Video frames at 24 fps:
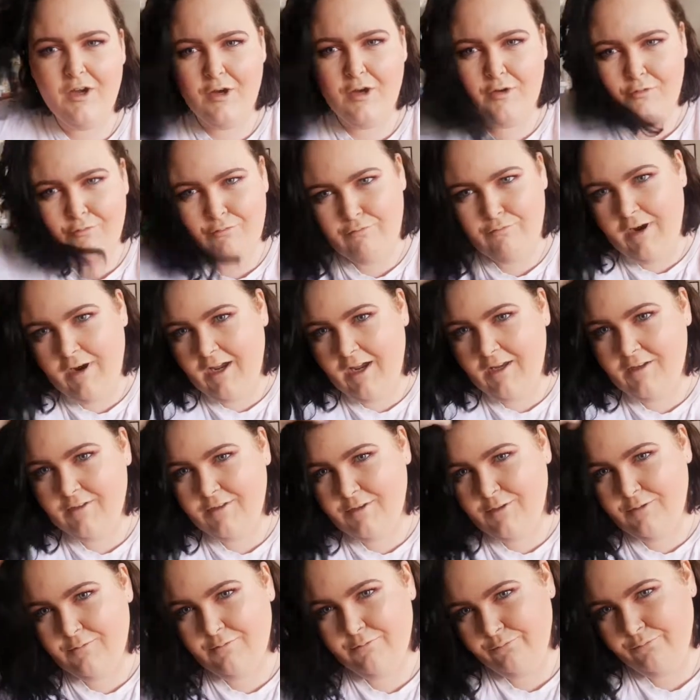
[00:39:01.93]

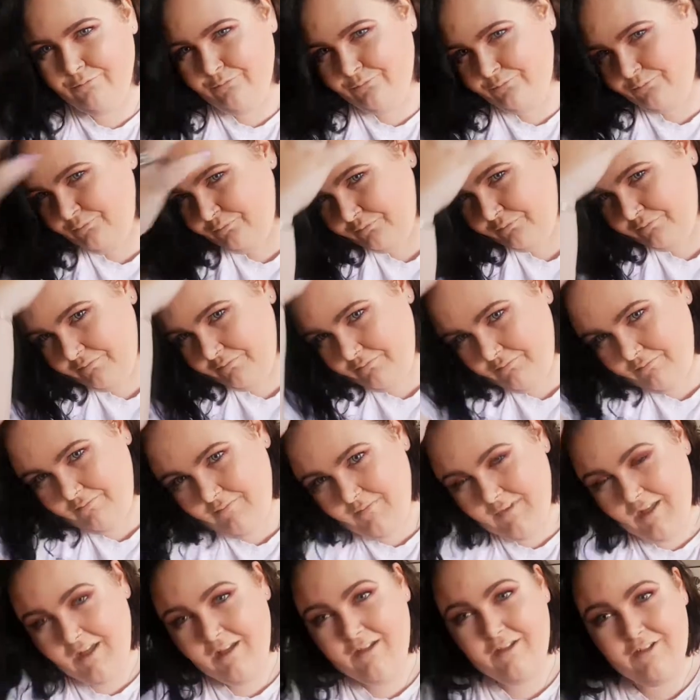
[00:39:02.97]
random
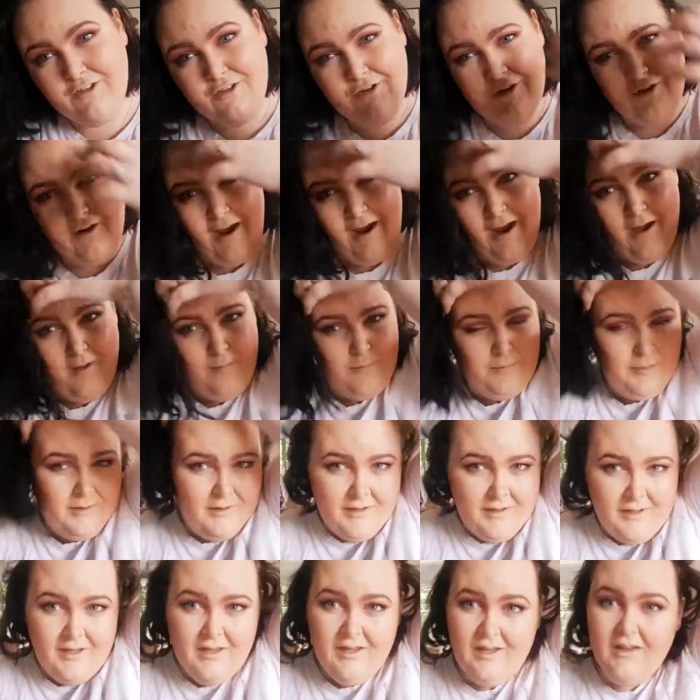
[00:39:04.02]
crap.
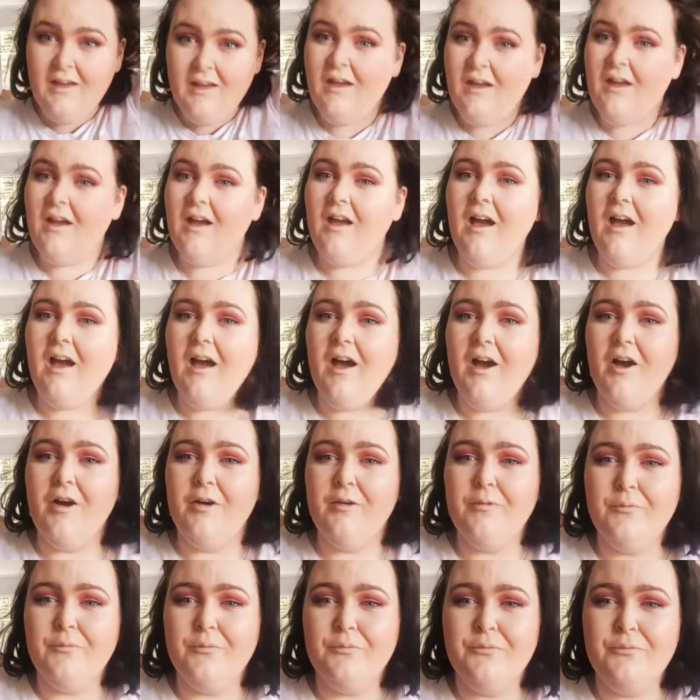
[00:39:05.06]

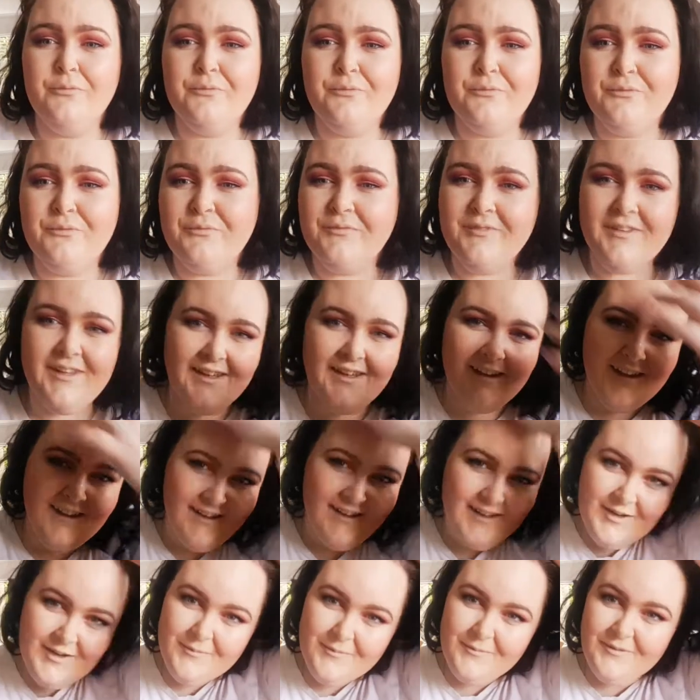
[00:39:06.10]

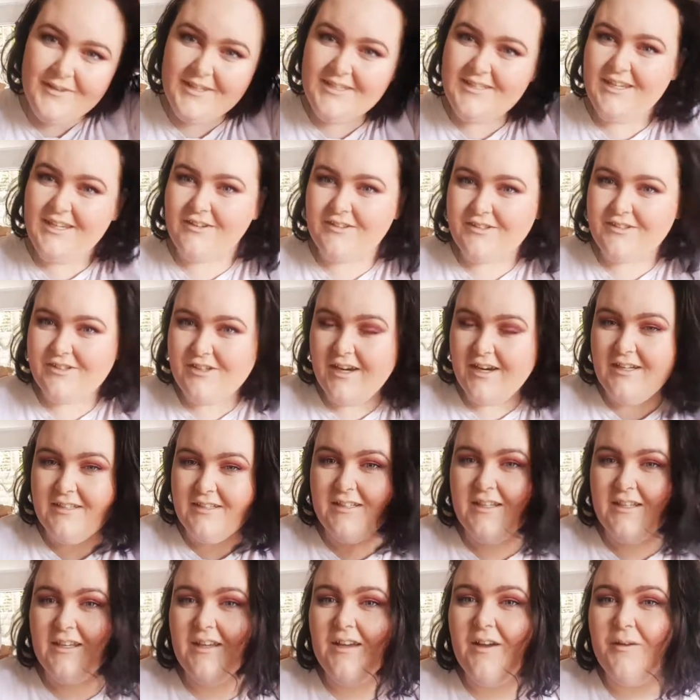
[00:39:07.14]
This hair is
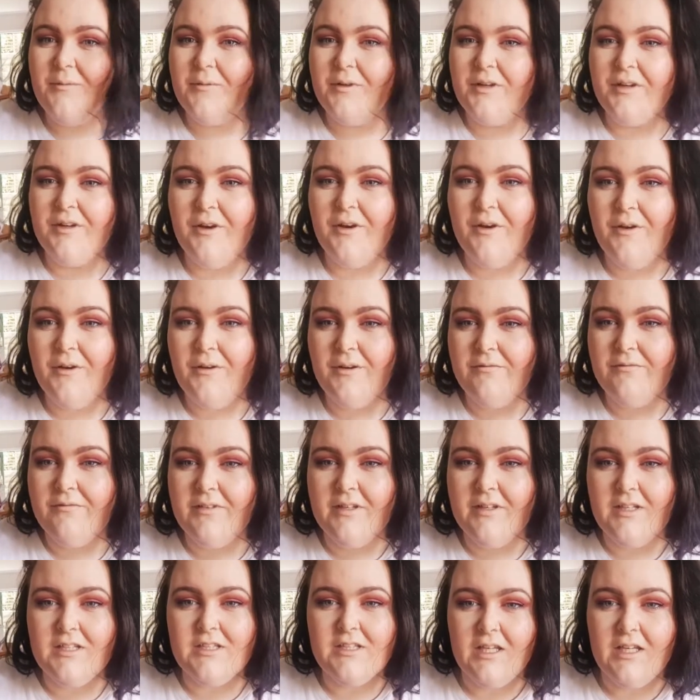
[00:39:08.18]
crazy. I'm going to go and
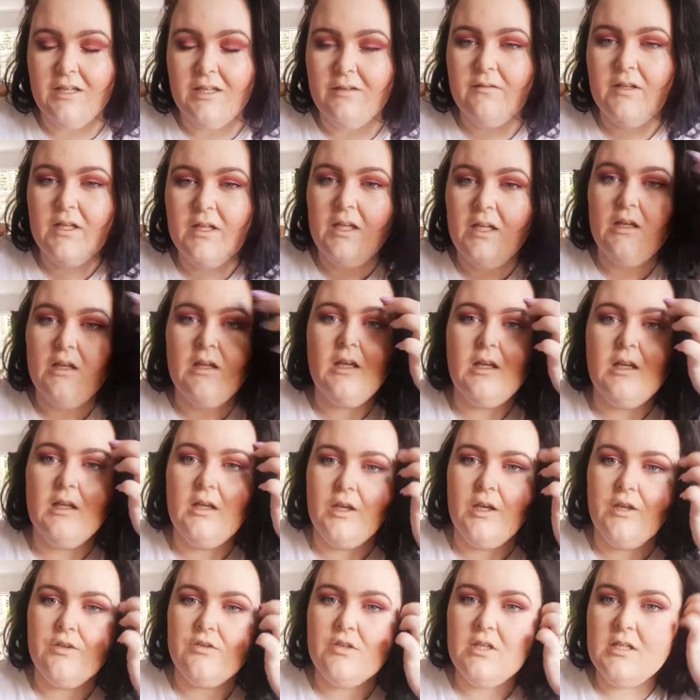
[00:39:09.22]
finish getting ready and
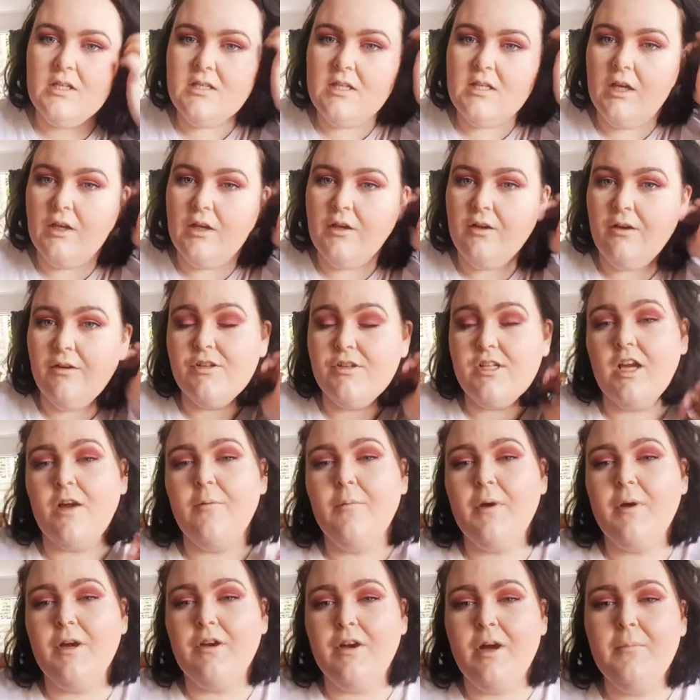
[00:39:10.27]
get dressed and go check on
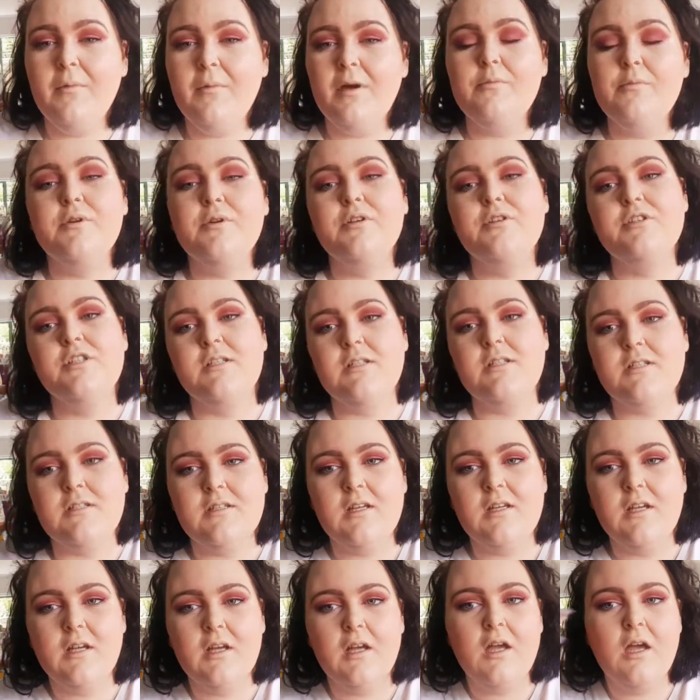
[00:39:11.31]
my grandma because she's
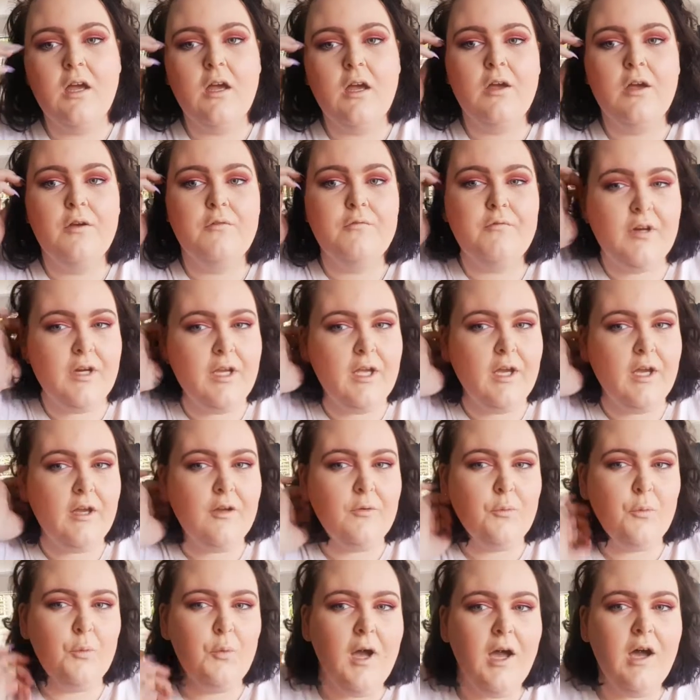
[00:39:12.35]
very
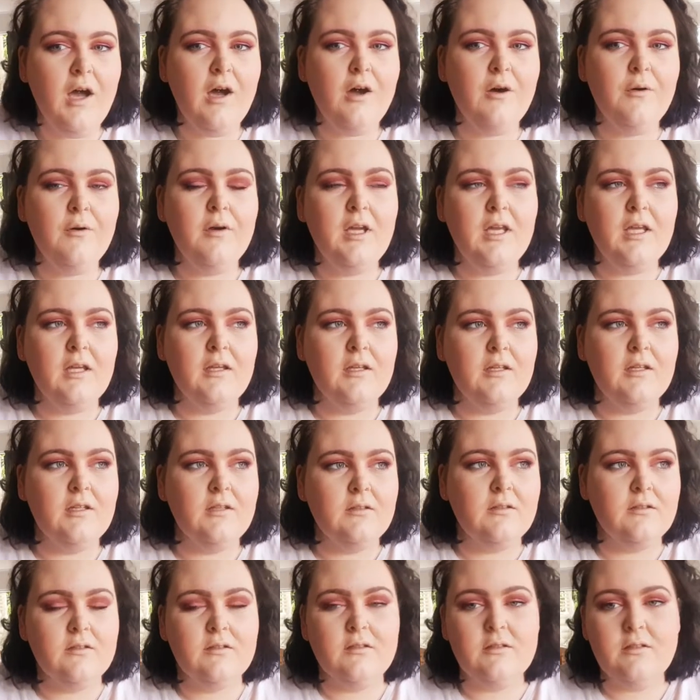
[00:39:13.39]
unwell.
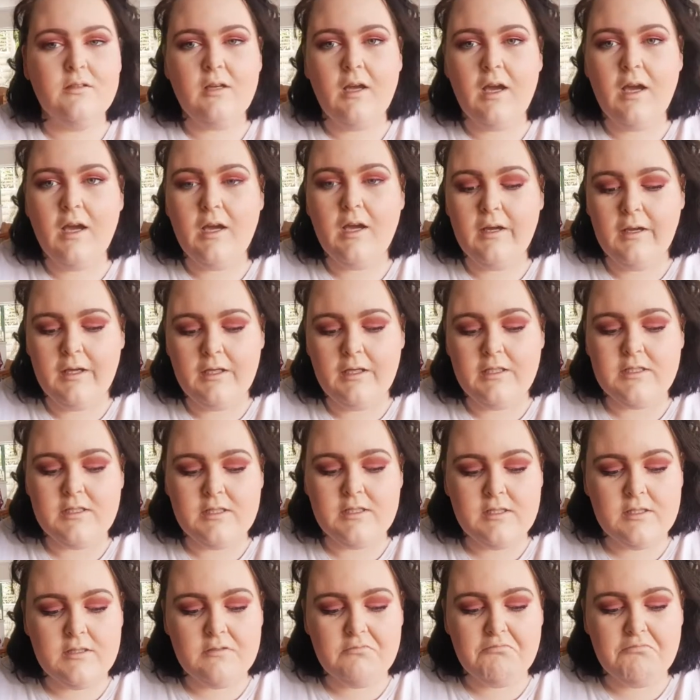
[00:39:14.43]
And I
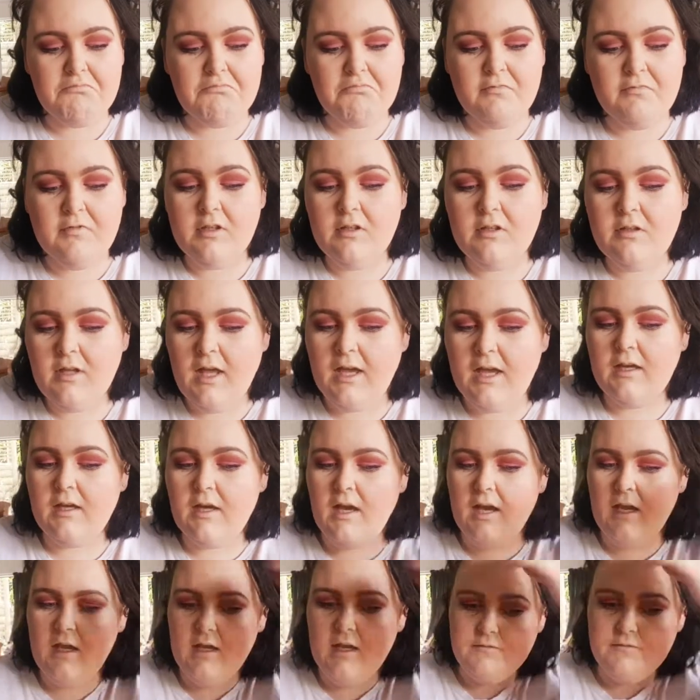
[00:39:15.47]
just feel like
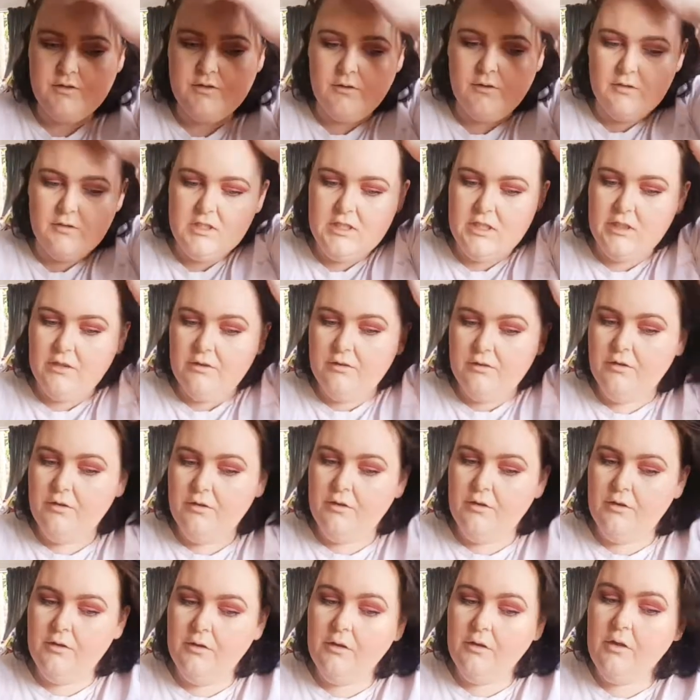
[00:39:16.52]
I have to go and check on
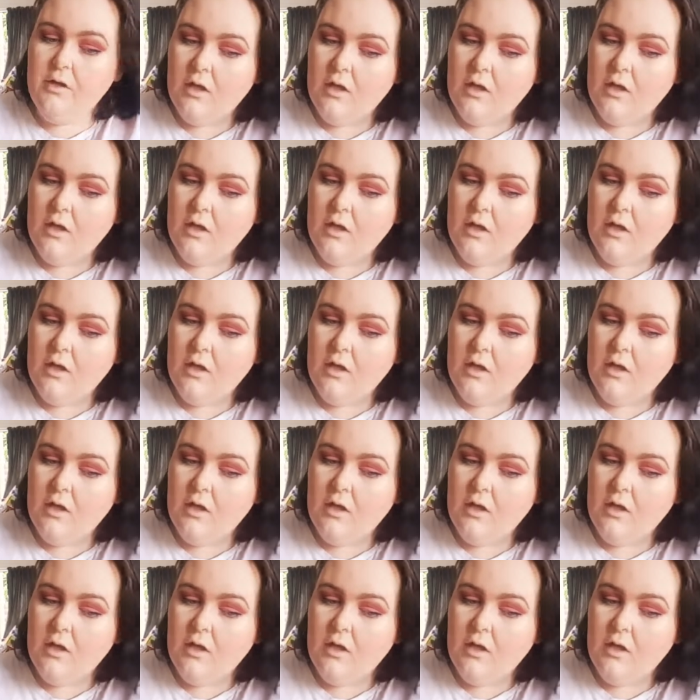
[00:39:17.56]
her.